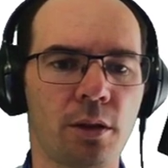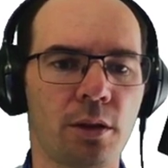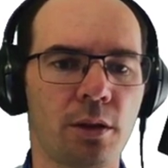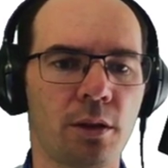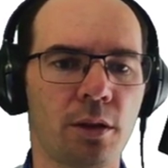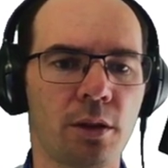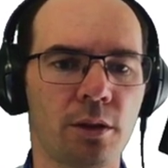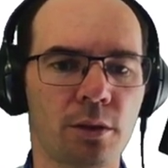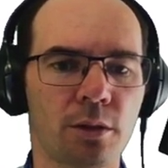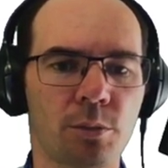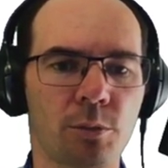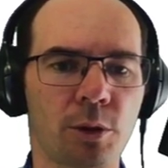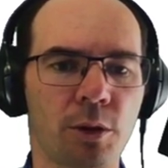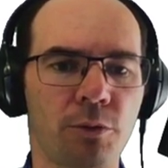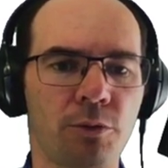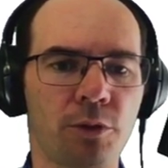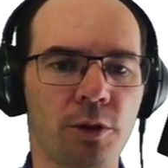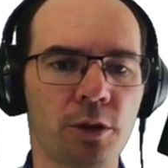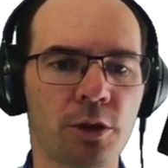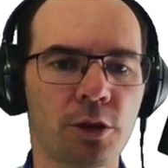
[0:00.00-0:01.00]
Here's my
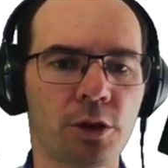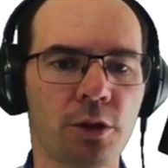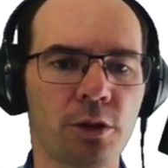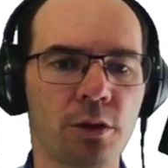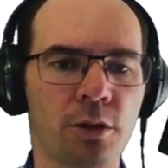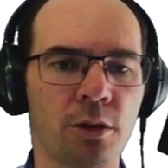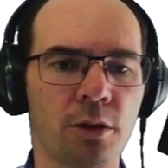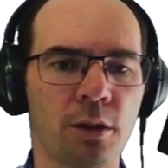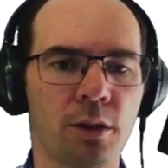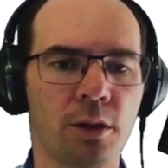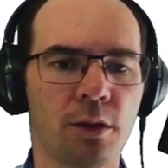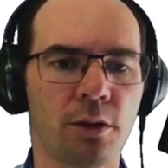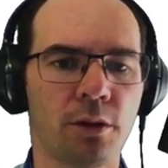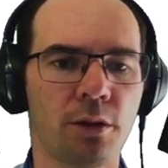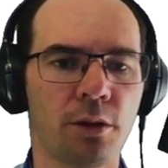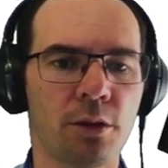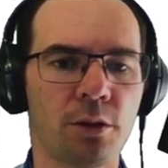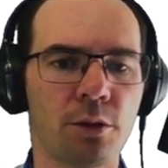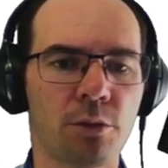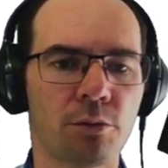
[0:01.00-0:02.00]
function,
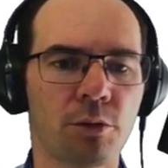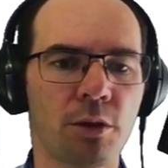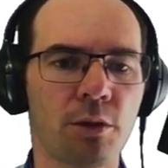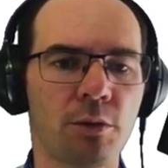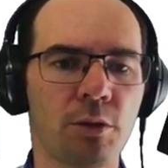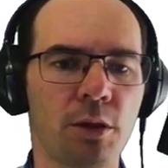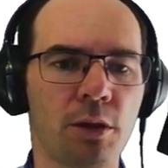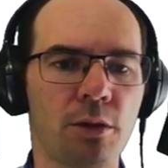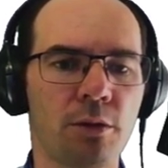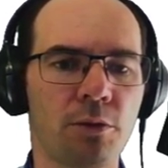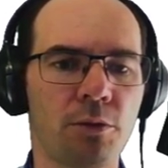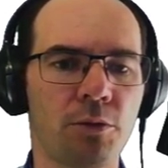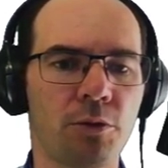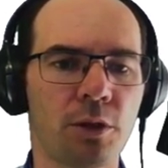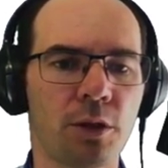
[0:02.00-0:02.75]
the derivative